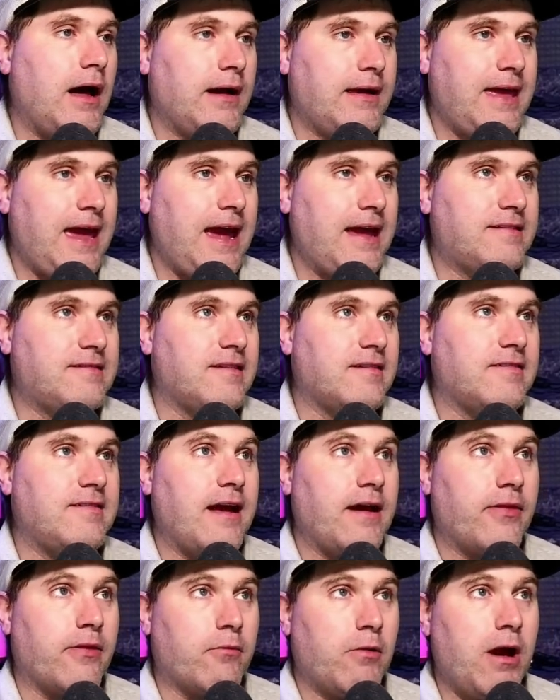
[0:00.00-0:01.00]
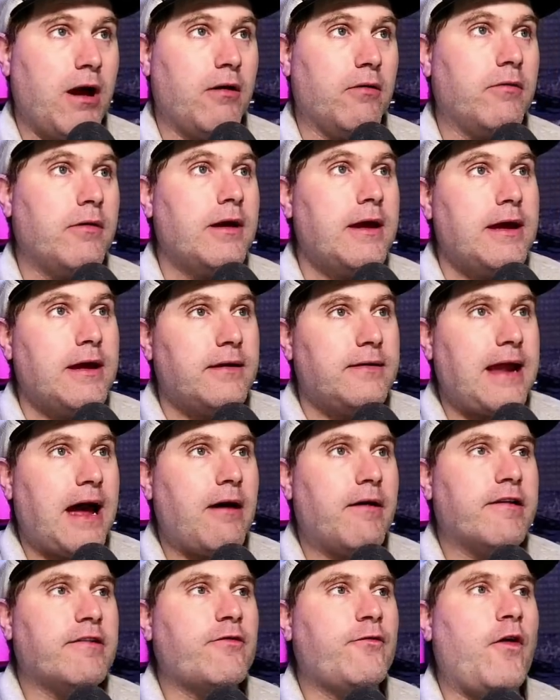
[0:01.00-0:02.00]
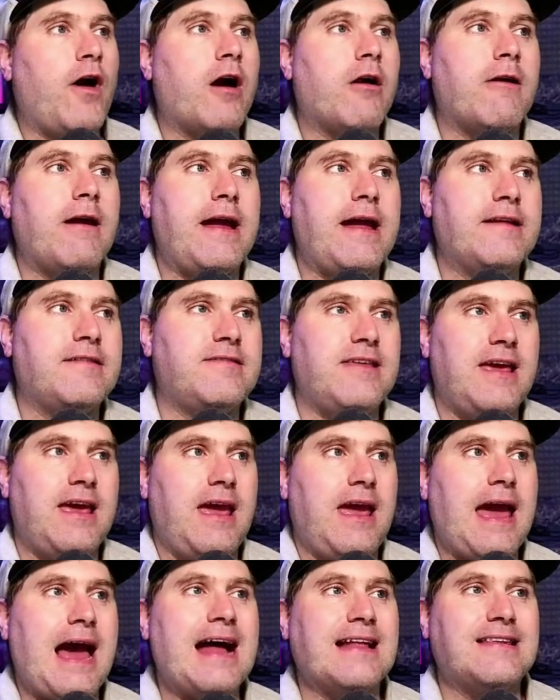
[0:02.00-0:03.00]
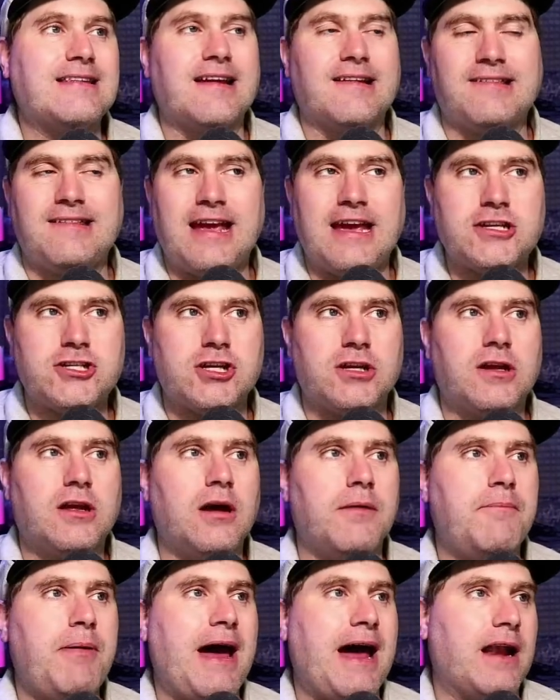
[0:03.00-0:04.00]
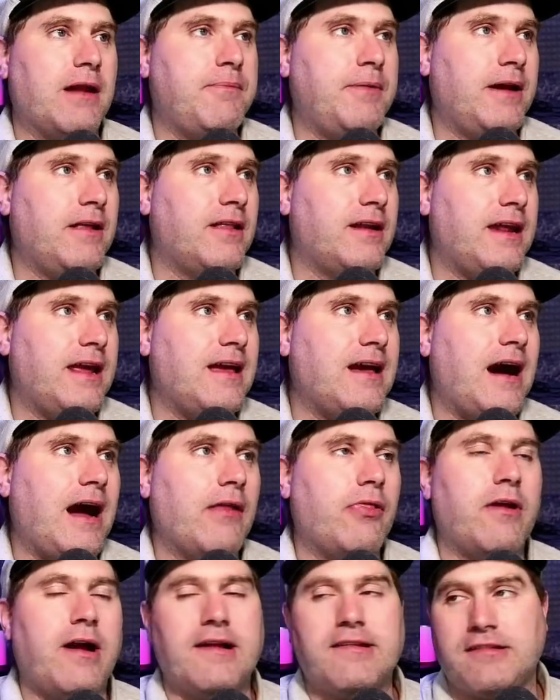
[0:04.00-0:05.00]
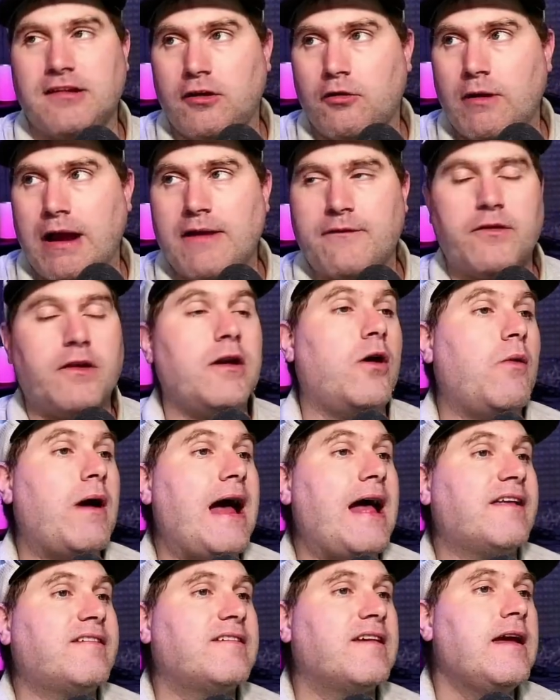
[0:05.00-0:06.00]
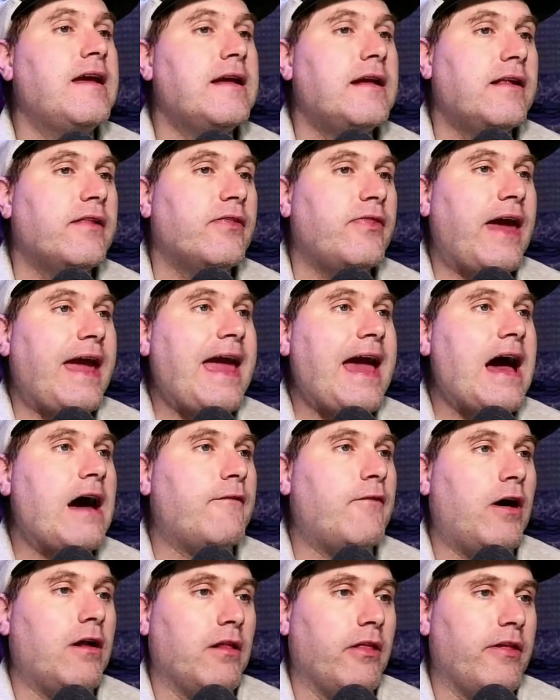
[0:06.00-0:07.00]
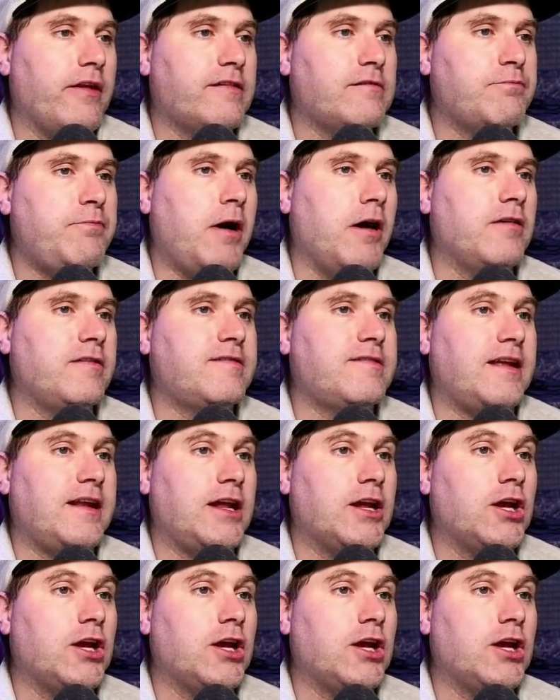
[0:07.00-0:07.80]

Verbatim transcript: cases down the road. Now, as far as the attestation compatibility guidelines in GrapheneOS, they have all of this posted,